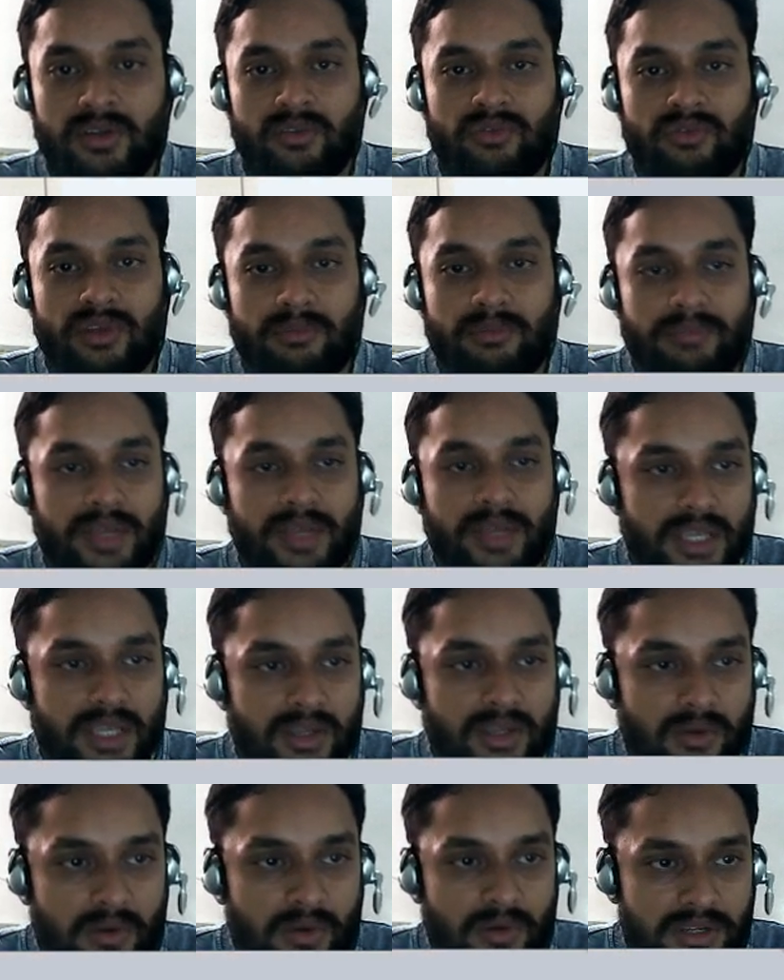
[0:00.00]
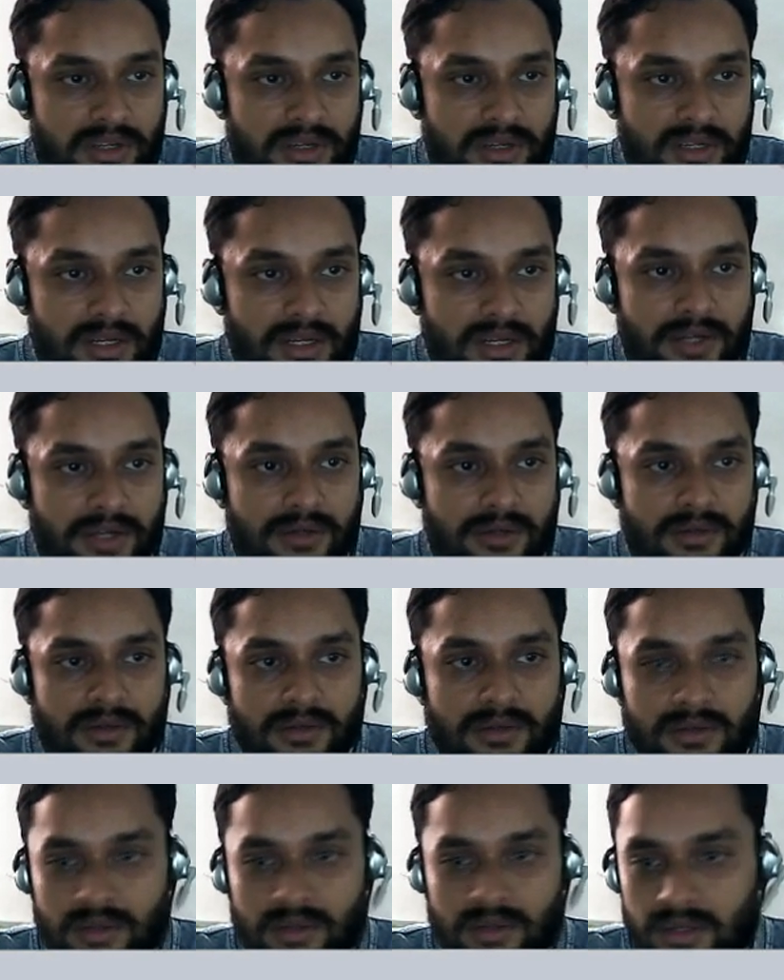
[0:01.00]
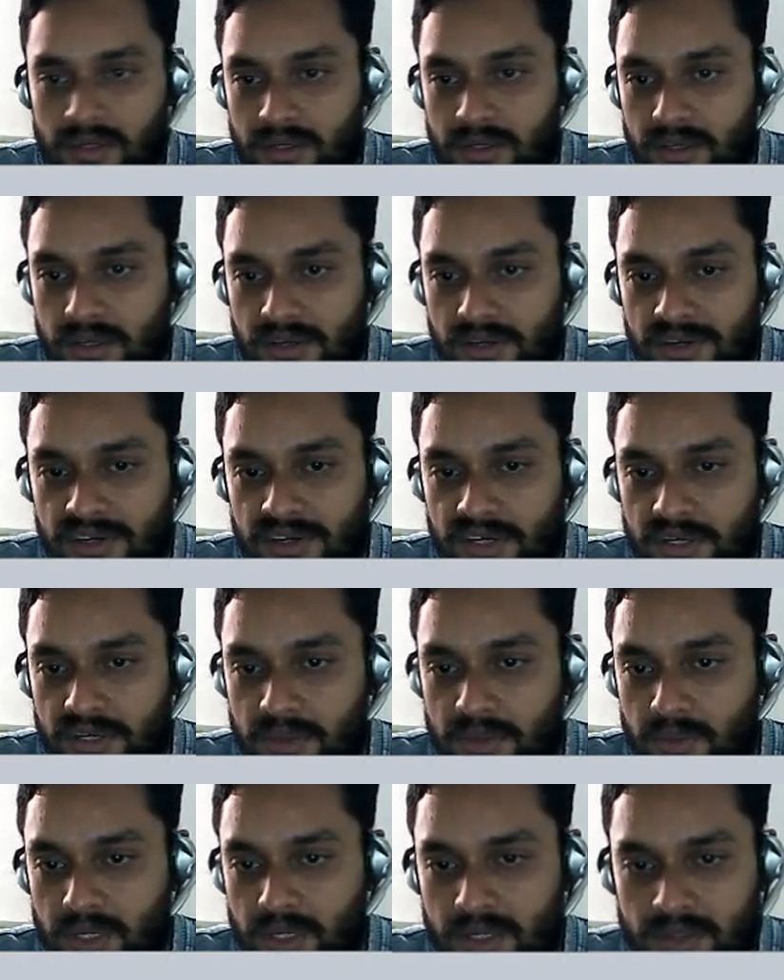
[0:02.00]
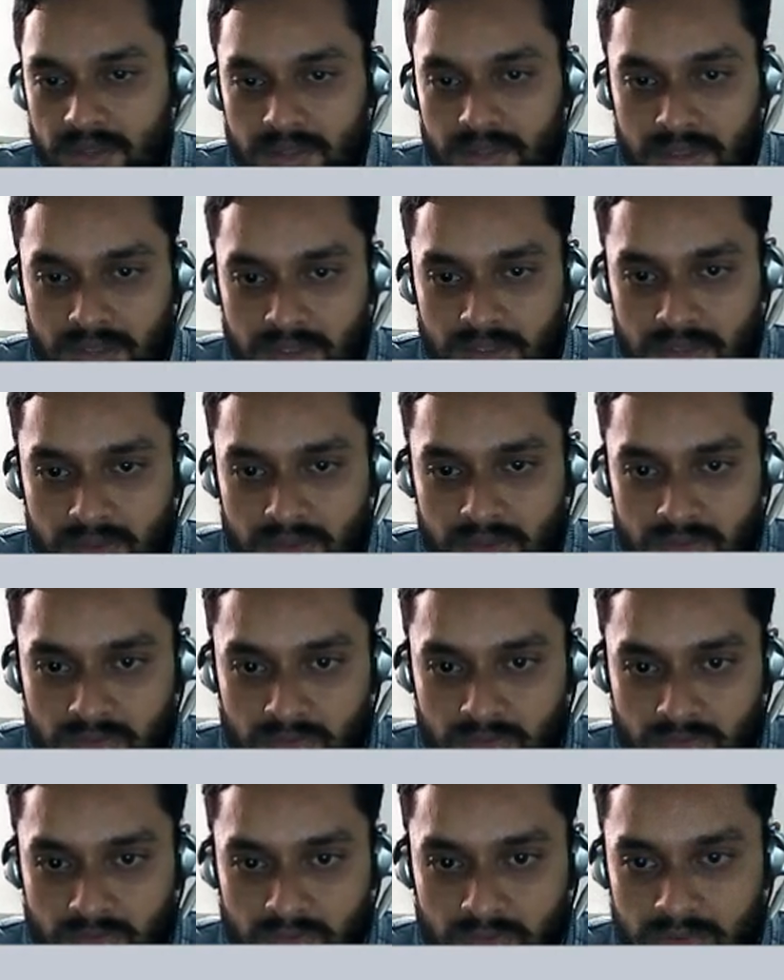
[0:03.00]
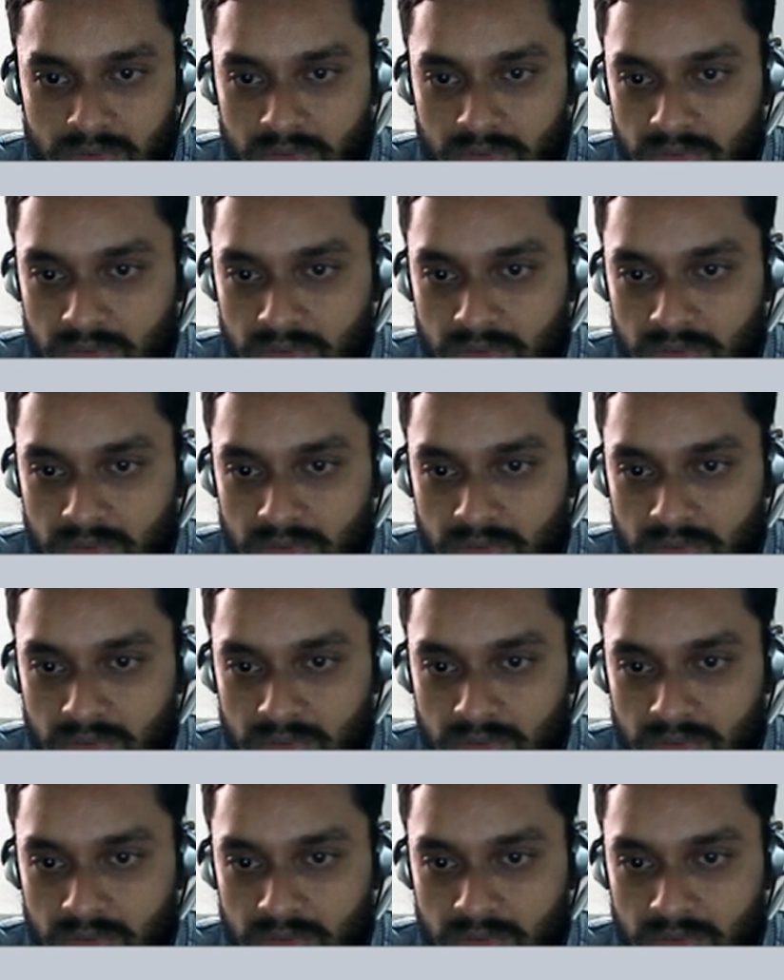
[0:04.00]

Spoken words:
So I'm making horizontal line 112. So